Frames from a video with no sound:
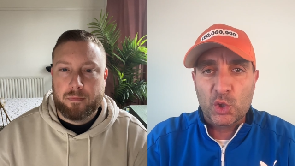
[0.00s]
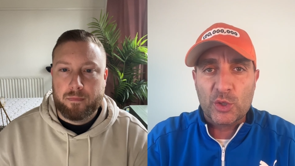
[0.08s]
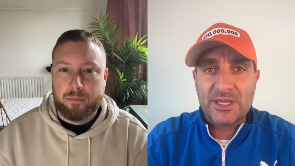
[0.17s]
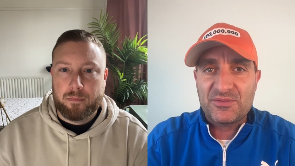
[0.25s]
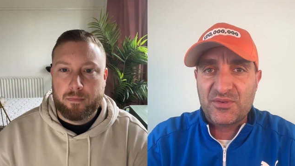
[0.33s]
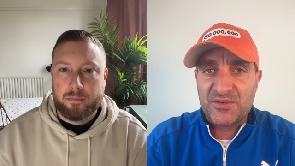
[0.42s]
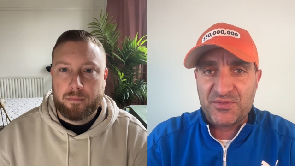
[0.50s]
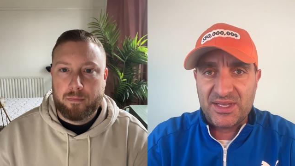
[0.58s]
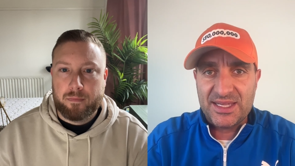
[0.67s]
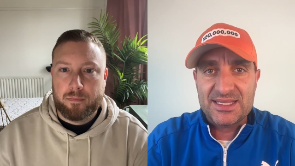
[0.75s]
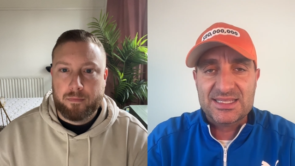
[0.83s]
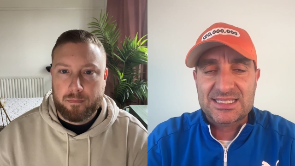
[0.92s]
Speaker 1: Lucky
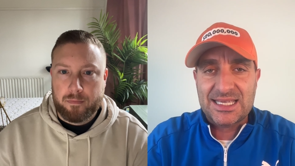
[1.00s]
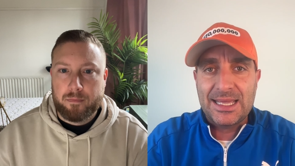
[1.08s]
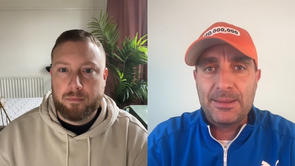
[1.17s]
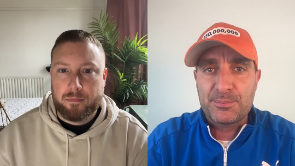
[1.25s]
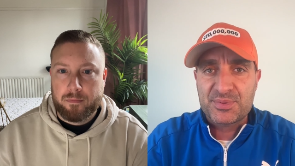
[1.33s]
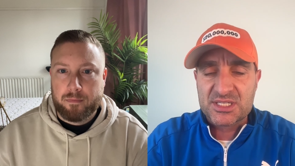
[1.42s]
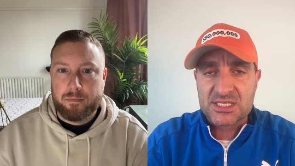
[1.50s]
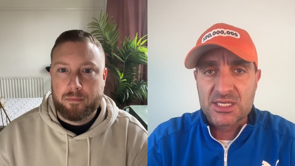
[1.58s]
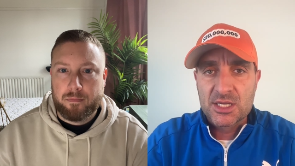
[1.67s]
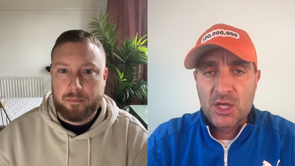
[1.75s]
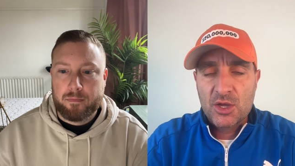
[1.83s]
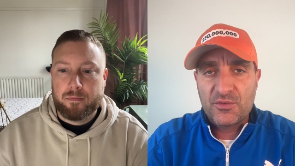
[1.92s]
15 tips
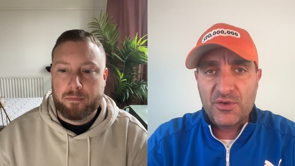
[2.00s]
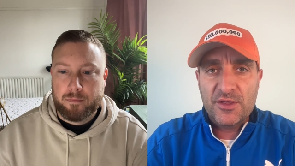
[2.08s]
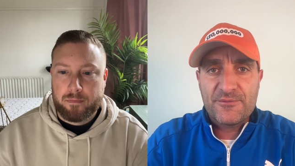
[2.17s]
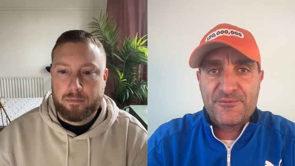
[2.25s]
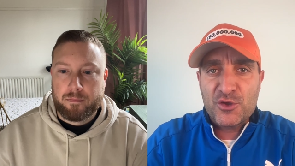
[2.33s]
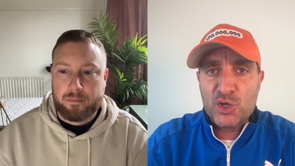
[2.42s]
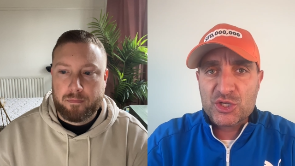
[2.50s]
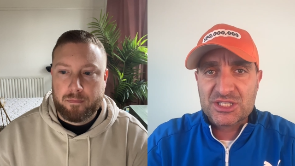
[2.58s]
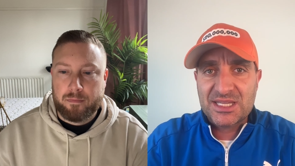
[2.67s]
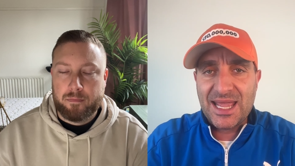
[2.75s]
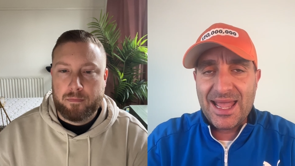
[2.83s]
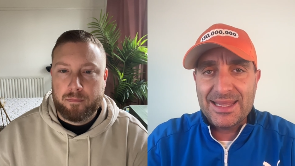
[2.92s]
for the first
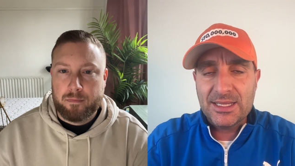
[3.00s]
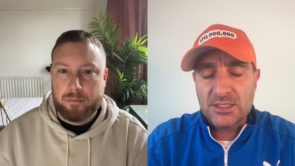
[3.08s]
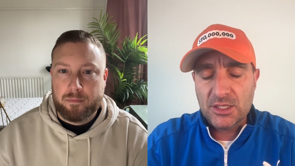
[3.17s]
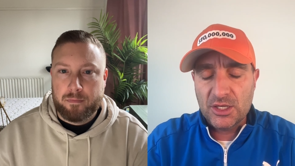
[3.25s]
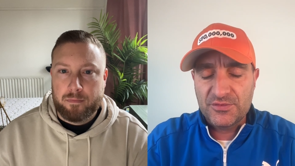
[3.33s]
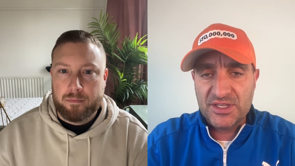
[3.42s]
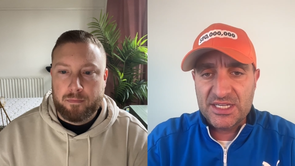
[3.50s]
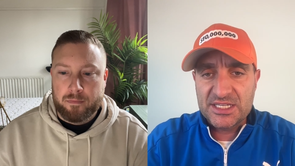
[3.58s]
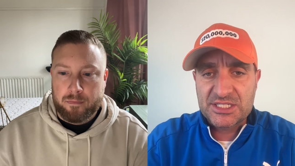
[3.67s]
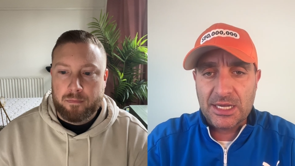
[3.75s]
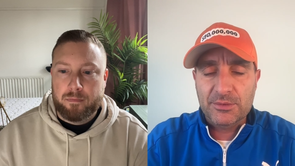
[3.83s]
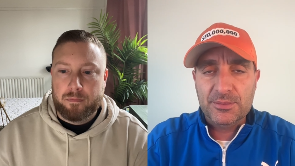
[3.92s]
day of the
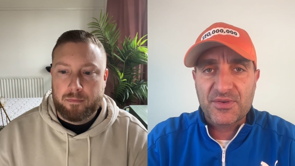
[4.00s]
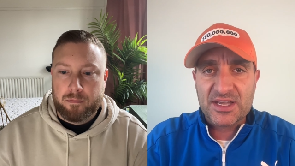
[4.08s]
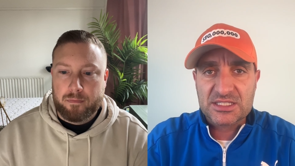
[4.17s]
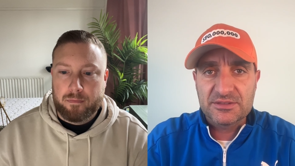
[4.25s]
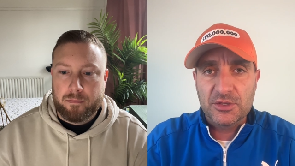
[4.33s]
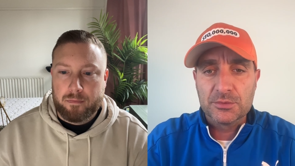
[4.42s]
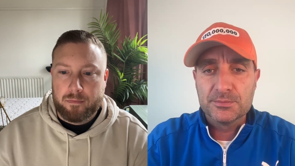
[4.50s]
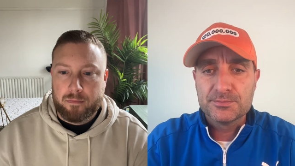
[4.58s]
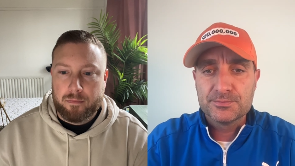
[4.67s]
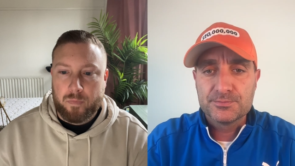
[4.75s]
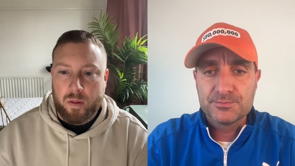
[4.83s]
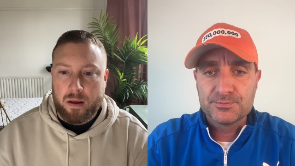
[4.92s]
Cheltenham Festival?
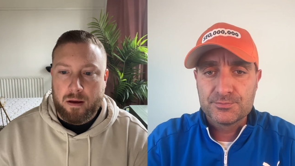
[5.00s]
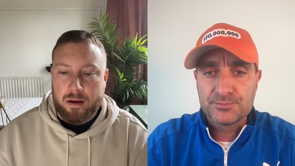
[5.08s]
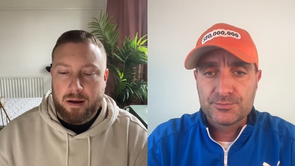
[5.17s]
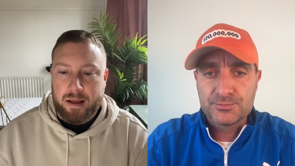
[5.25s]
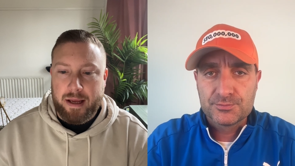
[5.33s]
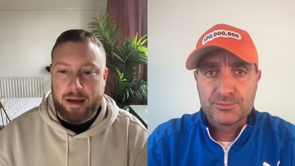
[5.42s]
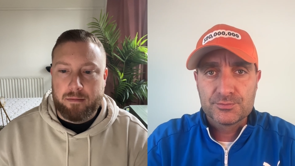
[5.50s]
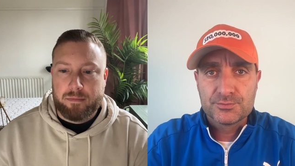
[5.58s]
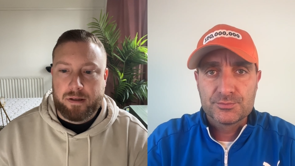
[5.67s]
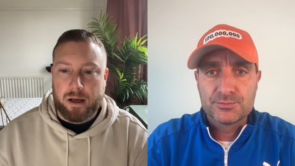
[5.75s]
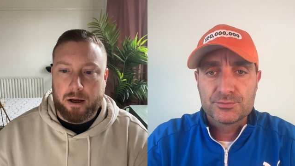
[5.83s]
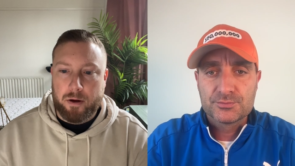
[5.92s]
Speaker 2: Yeah,
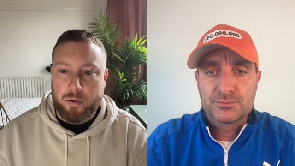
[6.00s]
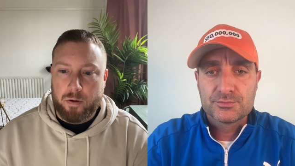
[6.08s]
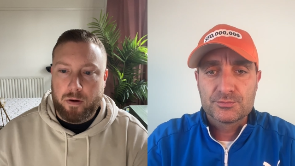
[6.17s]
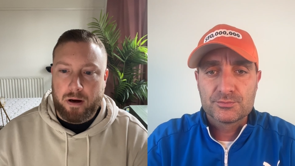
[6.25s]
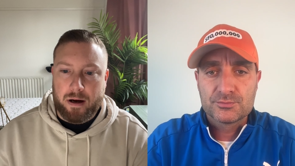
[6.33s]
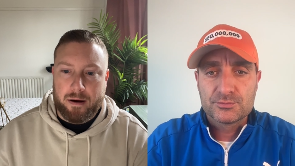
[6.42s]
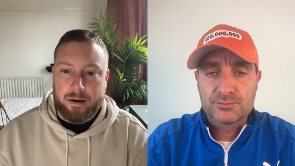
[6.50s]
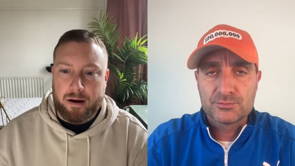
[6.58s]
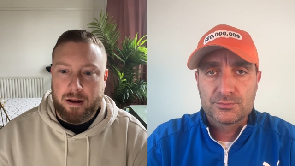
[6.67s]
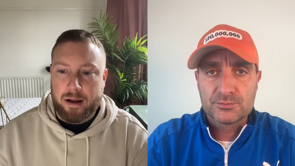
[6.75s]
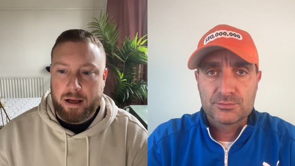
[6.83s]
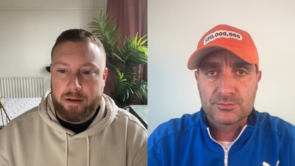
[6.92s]
so our,
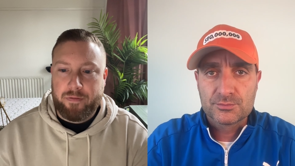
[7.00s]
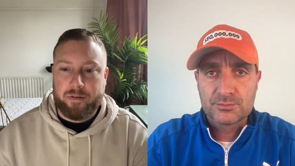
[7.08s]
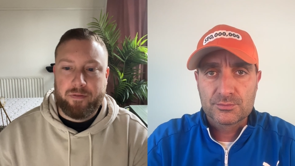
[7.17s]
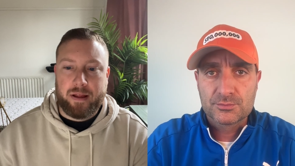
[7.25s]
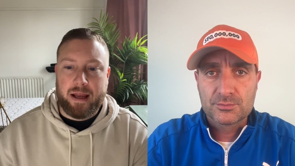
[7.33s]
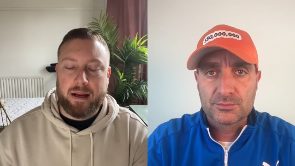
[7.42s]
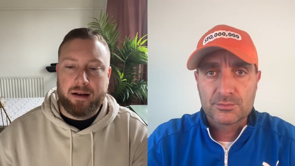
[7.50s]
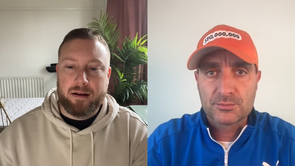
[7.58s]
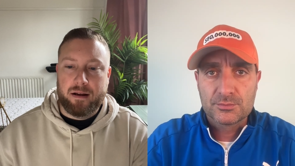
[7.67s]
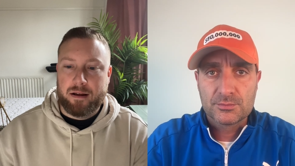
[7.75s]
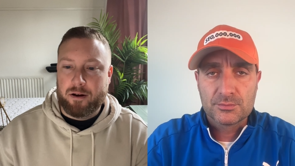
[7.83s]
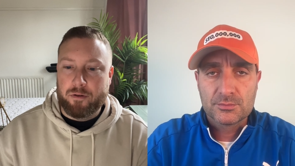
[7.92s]
our Lucky
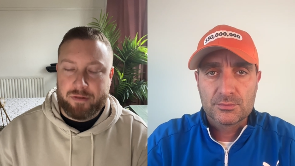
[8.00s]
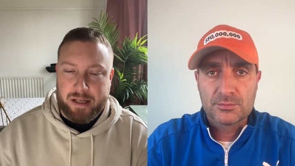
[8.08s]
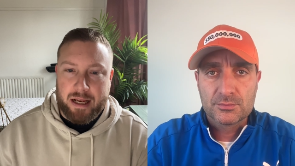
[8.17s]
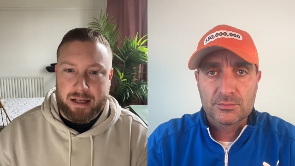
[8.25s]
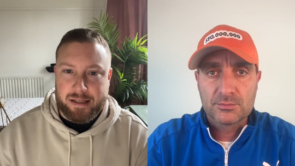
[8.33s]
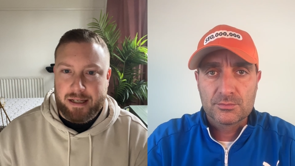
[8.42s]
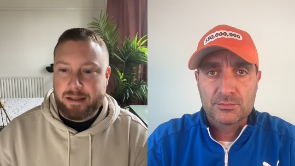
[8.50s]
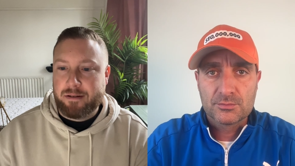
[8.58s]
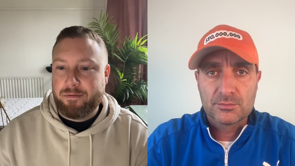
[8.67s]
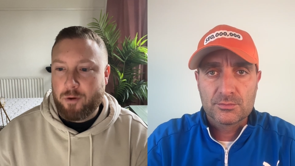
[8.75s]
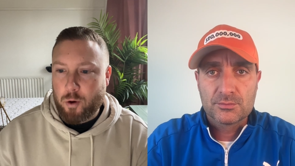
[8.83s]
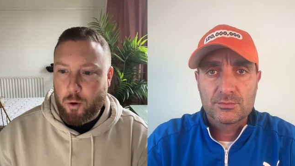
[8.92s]
15 obviously consists
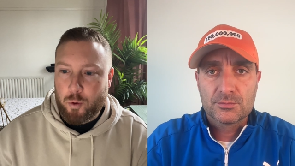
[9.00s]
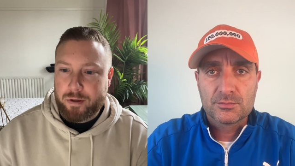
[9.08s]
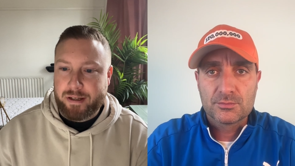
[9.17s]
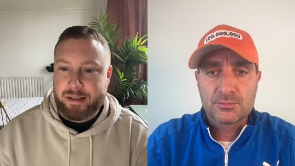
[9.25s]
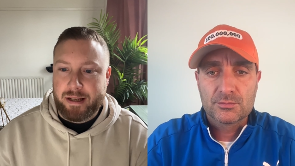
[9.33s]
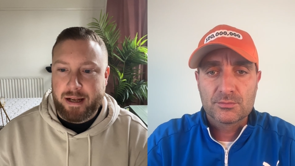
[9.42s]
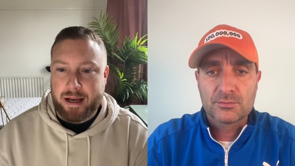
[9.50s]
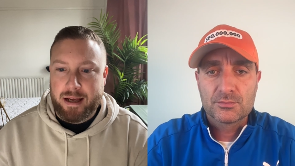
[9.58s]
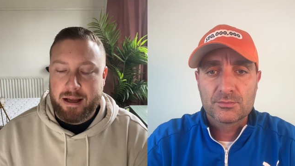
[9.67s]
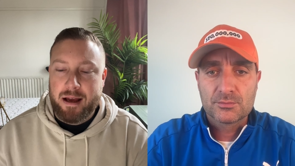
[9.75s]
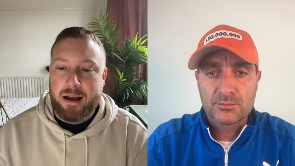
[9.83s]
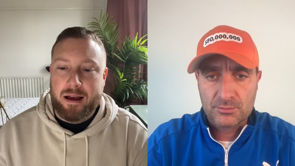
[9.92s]
of four horses
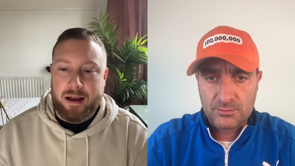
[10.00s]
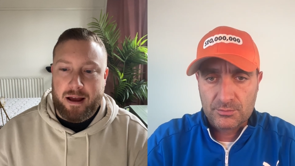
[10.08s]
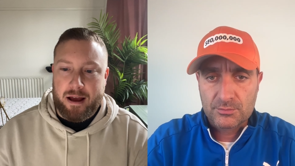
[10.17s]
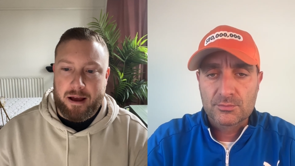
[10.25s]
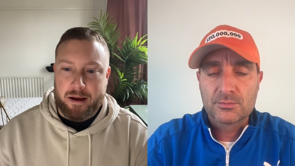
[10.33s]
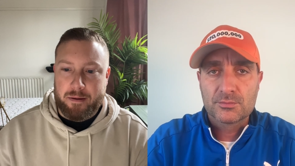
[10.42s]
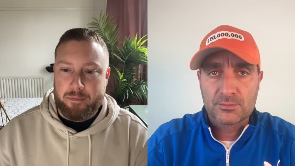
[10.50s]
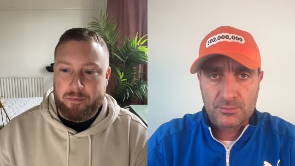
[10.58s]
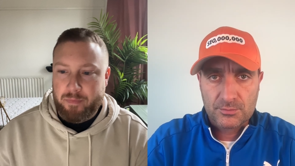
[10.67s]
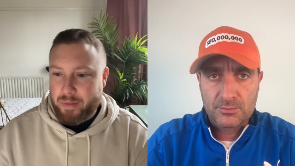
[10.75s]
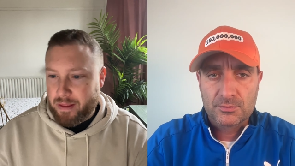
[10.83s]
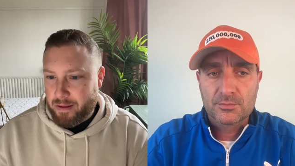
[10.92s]
today.
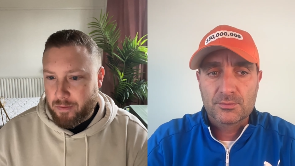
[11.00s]
Um,